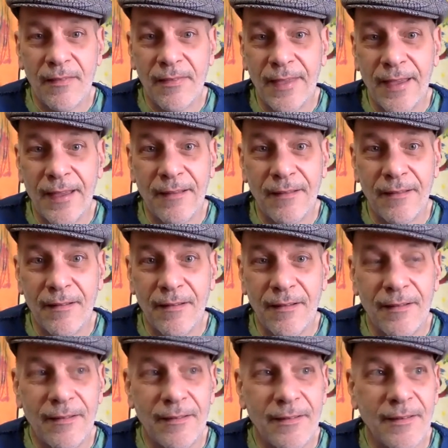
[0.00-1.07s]
then
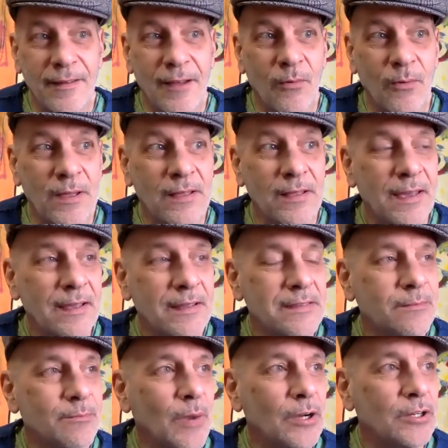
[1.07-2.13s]
you know it, it's
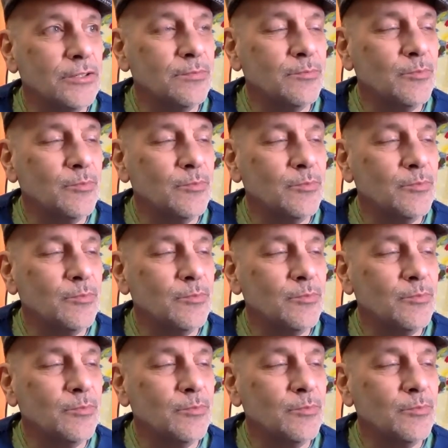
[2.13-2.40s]
a much